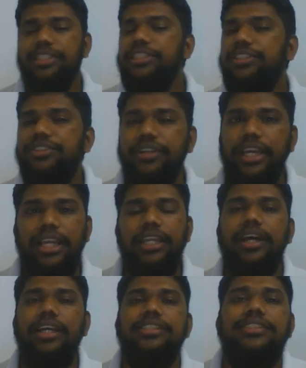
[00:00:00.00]
It is really
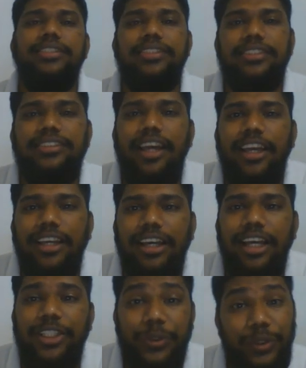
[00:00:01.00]
nice. It is like
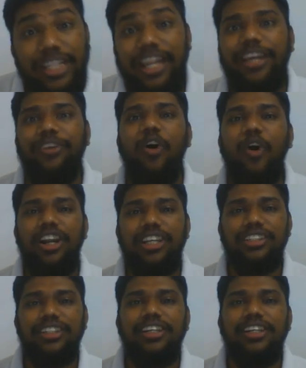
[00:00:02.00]
actually like gold.